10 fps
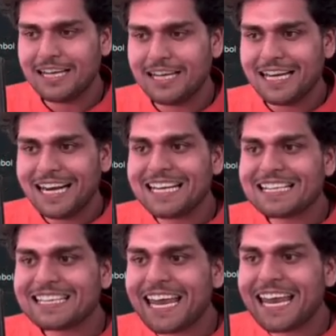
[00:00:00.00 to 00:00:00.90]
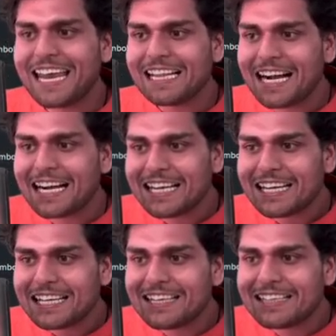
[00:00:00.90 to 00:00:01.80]
It is saying that
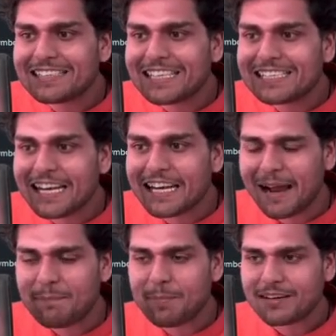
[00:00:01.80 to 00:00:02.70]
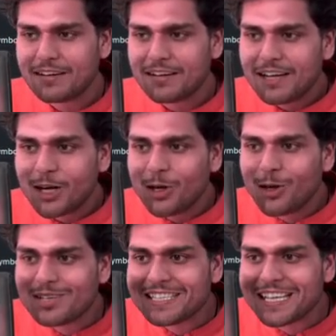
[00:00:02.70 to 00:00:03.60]
this is the wrapper. Do you
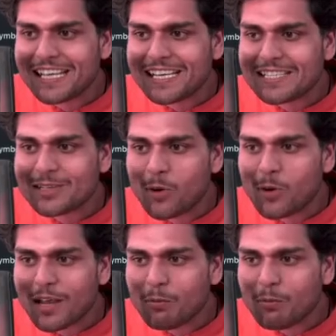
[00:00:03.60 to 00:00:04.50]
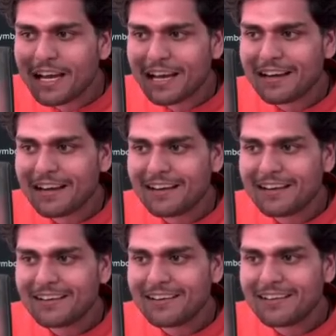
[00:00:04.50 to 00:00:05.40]
see this code, iffy?
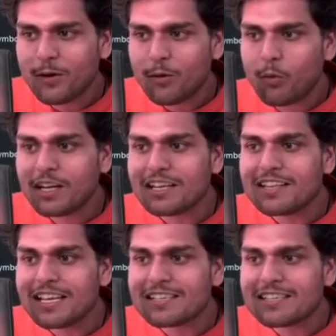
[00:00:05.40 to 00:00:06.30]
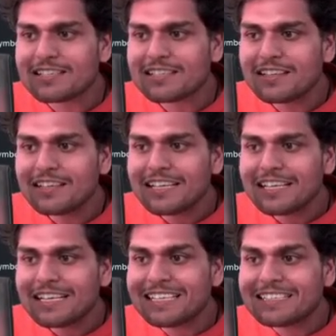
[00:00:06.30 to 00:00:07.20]
What is this?
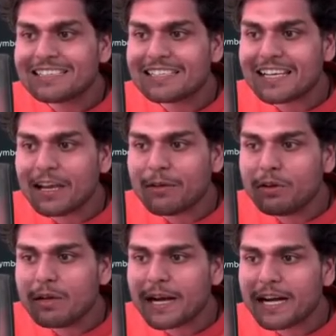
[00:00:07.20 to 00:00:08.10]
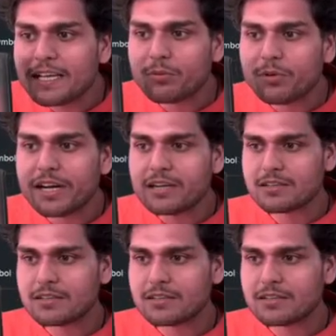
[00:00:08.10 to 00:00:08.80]
This is iffy, my dear friends.